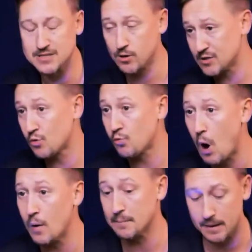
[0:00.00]
mean, it's always
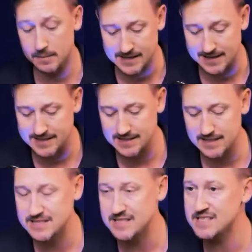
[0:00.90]
growing, but I'm saying
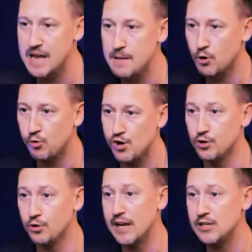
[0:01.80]
it's the same
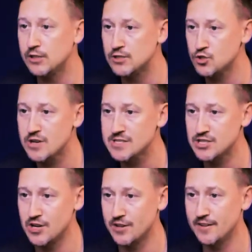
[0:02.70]
crew, and you can trust
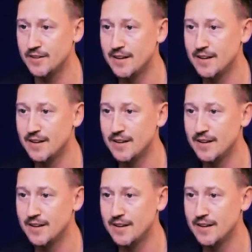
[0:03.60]
each other.